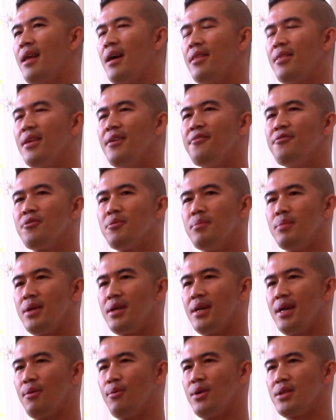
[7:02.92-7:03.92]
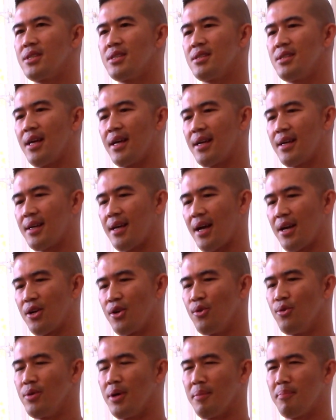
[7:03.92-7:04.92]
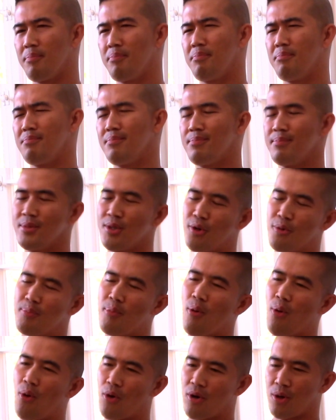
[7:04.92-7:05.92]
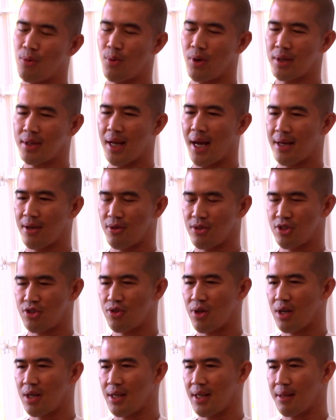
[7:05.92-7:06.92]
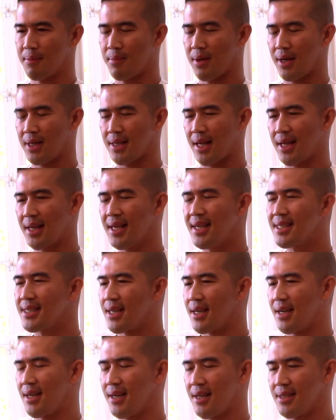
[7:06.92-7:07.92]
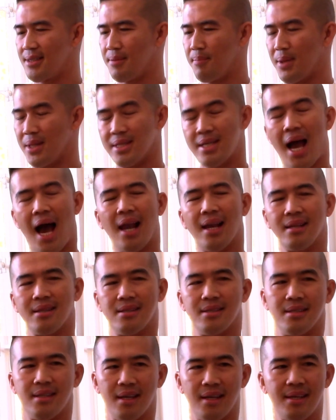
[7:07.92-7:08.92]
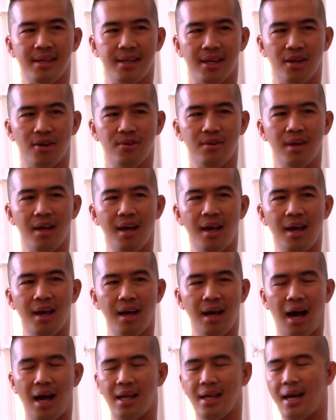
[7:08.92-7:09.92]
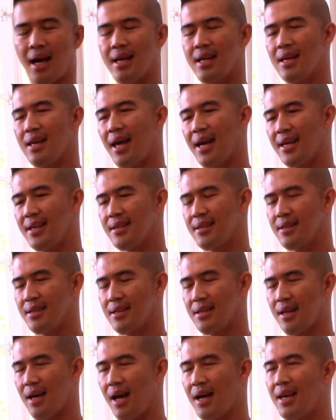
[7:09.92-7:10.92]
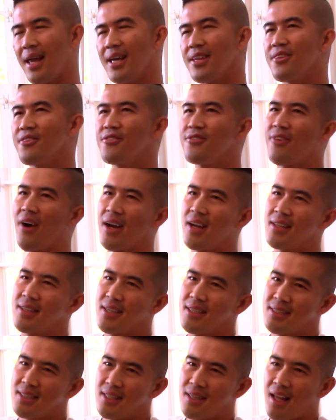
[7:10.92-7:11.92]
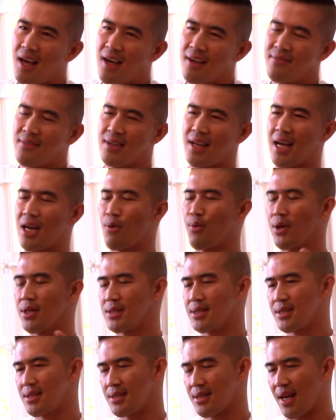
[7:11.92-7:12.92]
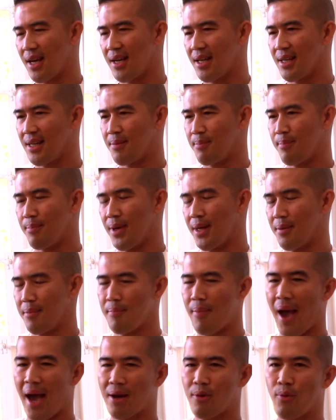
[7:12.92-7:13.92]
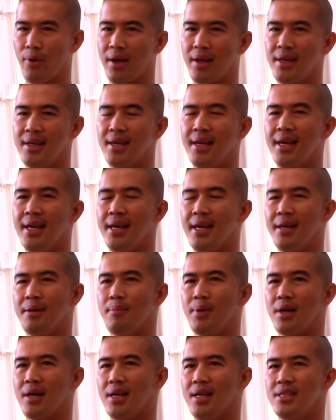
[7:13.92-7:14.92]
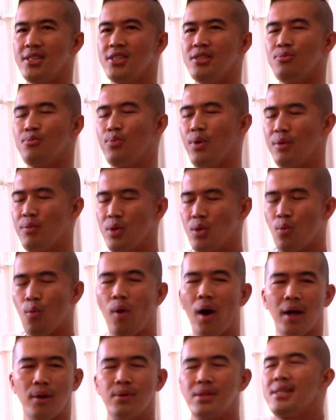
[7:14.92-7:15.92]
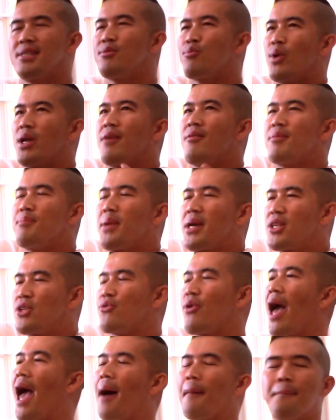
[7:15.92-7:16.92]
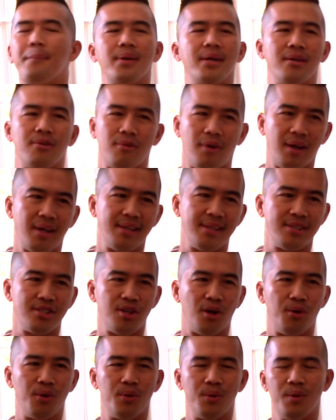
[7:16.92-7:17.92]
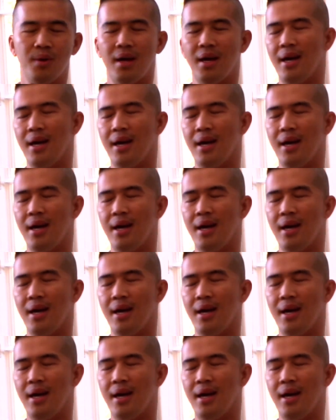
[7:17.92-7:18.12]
think for me, it wasn't like I grew up, poor or whatnot or struggling, but I think it's a mentality thing, I like the funny things in life, and I don't want to say it in a bad way, because it's just what we want. This is whatever make you happy, right? So,